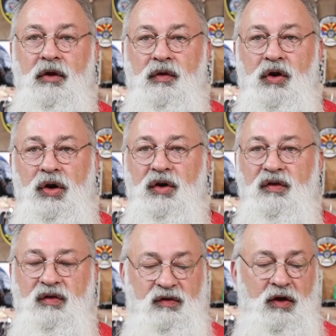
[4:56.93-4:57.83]
There
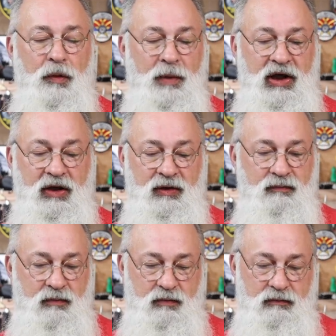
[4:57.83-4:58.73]
is so many
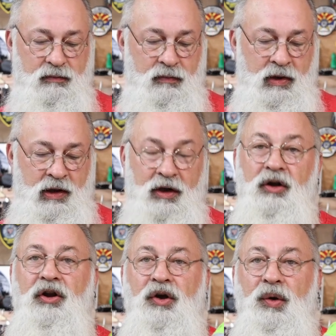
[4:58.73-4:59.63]

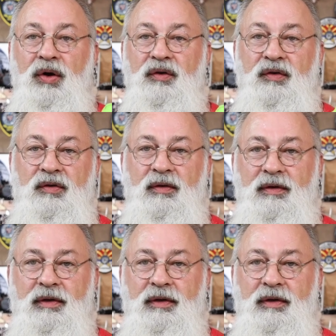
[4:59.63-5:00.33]
lures